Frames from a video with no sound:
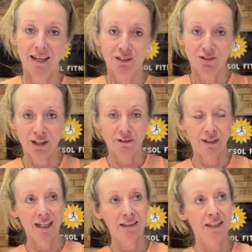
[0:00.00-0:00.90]
So
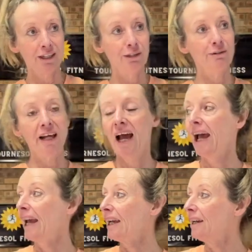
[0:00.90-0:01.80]
in the
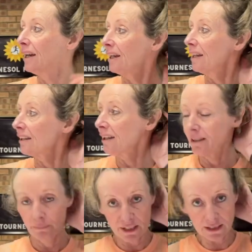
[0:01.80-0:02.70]
UK,
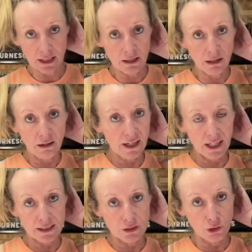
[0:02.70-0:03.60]
the sunlight
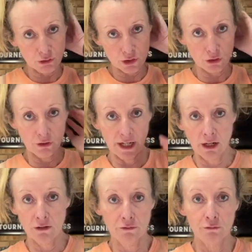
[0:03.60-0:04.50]
is not strong
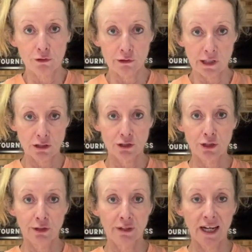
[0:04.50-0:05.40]
enough for us
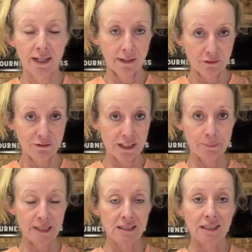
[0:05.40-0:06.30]
to get enough
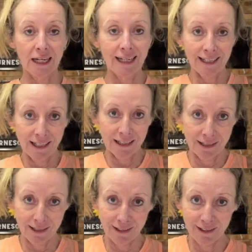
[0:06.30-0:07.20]
vitamin D
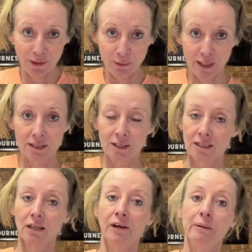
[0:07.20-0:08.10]
in the winter
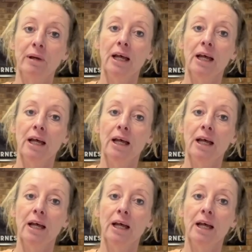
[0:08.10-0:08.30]
time.